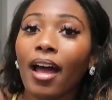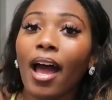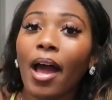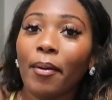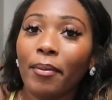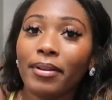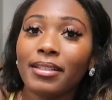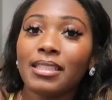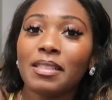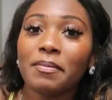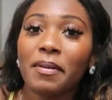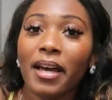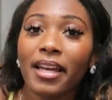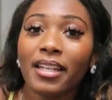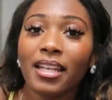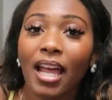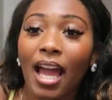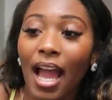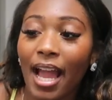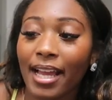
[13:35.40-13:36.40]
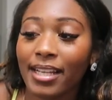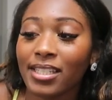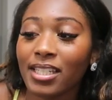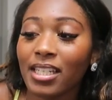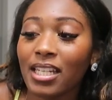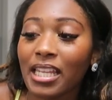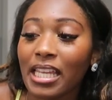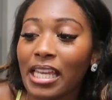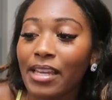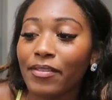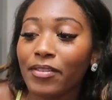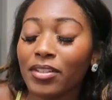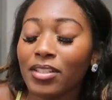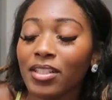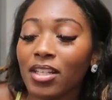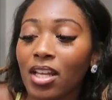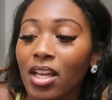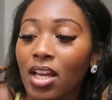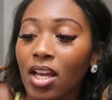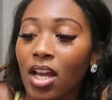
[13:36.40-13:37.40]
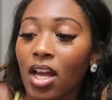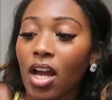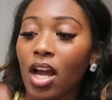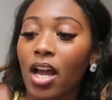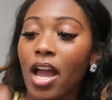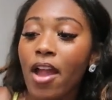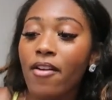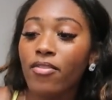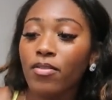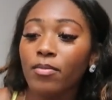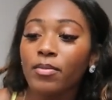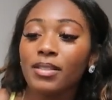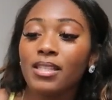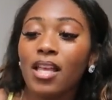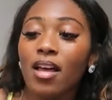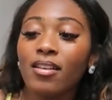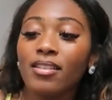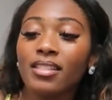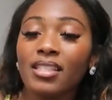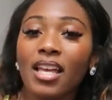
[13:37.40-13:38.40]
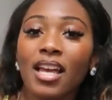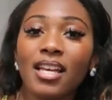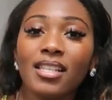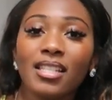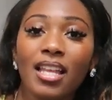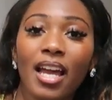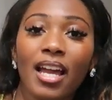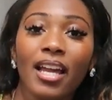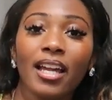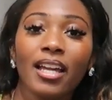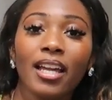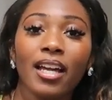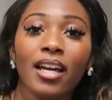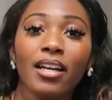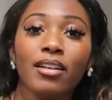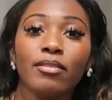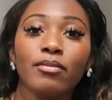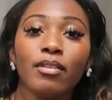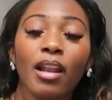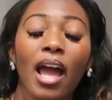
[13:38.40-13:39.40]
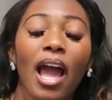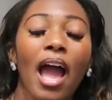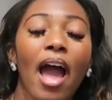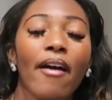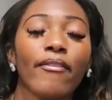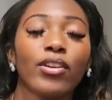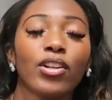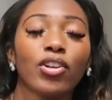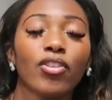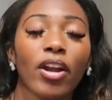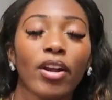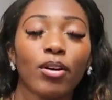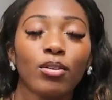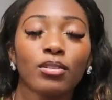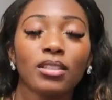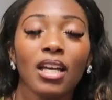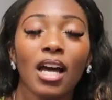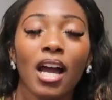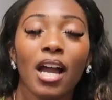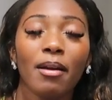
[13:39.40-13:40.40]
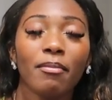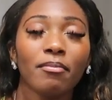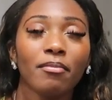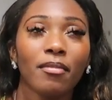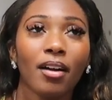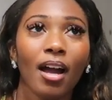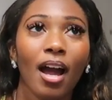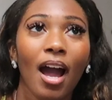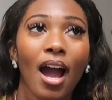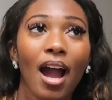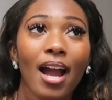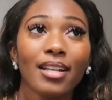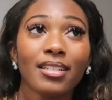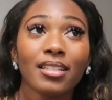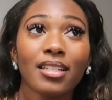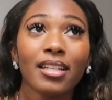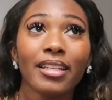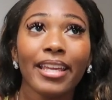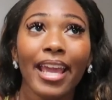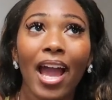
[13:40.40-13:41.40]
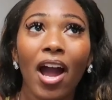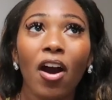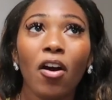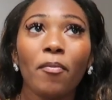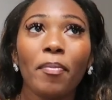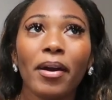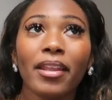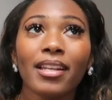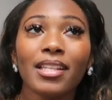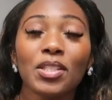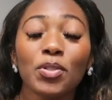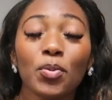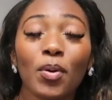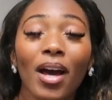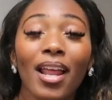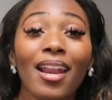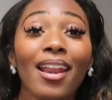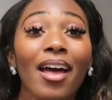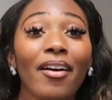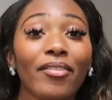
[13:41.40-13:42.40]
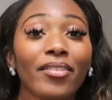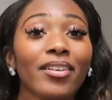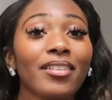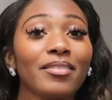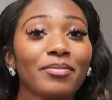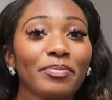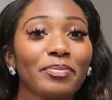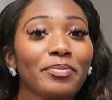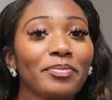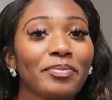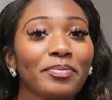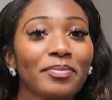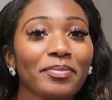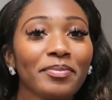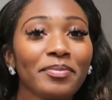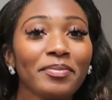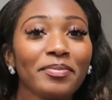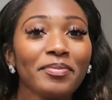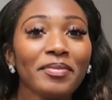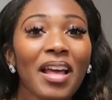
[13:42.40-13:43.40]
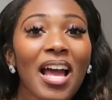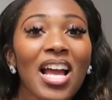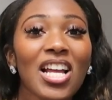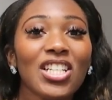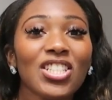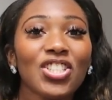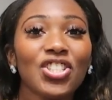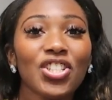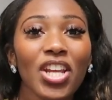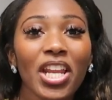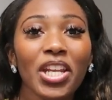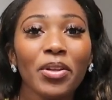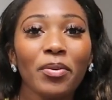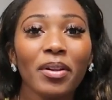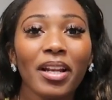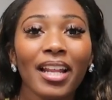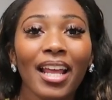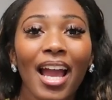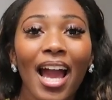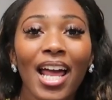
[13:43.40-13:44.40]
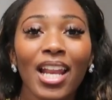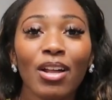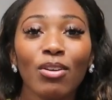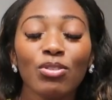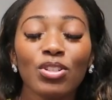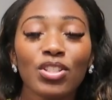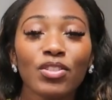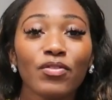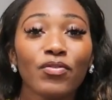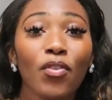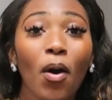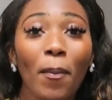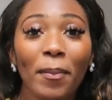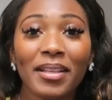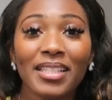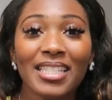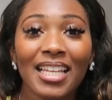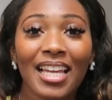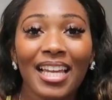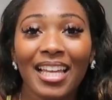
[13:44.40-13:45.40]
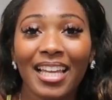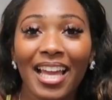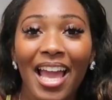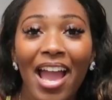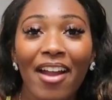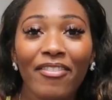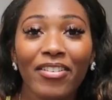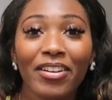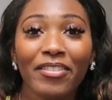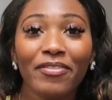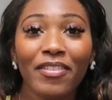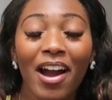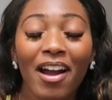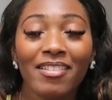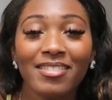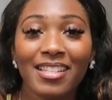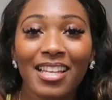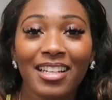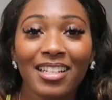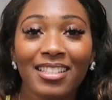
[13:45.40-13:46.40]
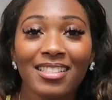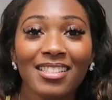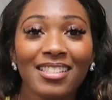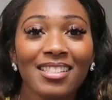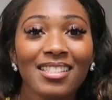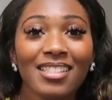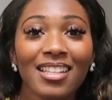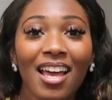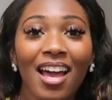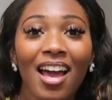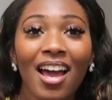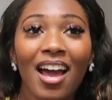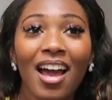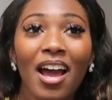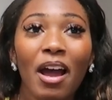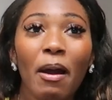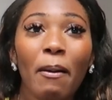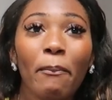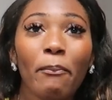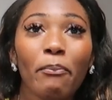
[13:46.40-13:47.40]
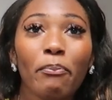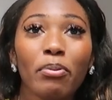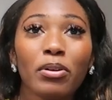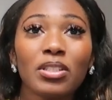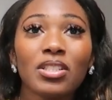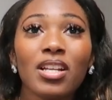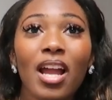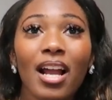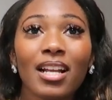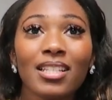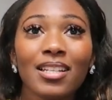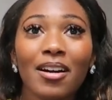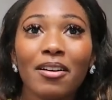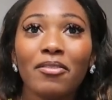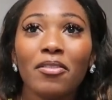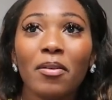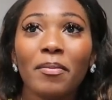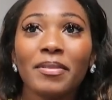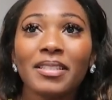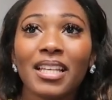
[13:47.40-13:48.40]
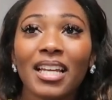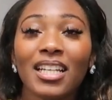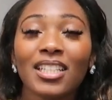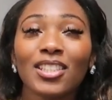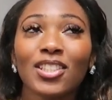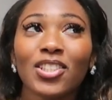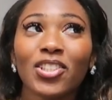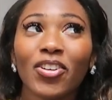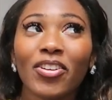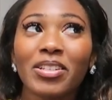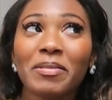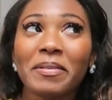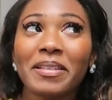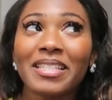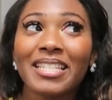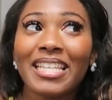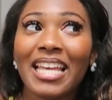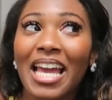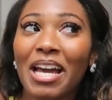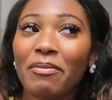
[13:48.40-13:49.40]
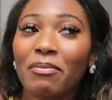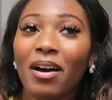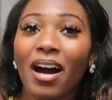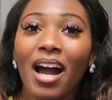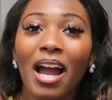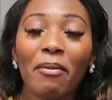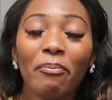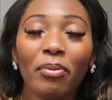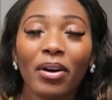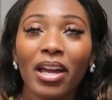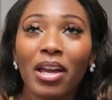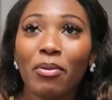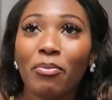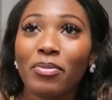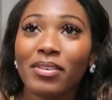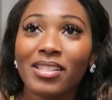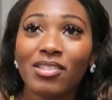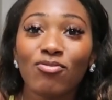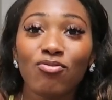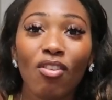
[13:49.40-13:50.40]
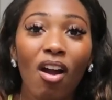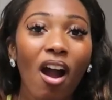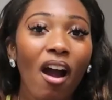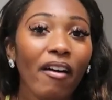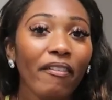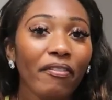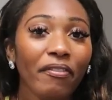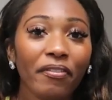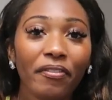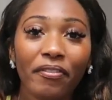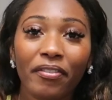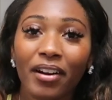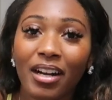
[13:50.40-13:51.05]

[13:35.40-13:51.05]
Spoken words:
I went to bed. Like, I didn't even. Everyone was downstairs, like having a great old time. I didn't get out of bed until 11. Genuinely, and I was just vomiting every 5 seconds. Projectile vomiting. Sorry for TMI, but it was rough.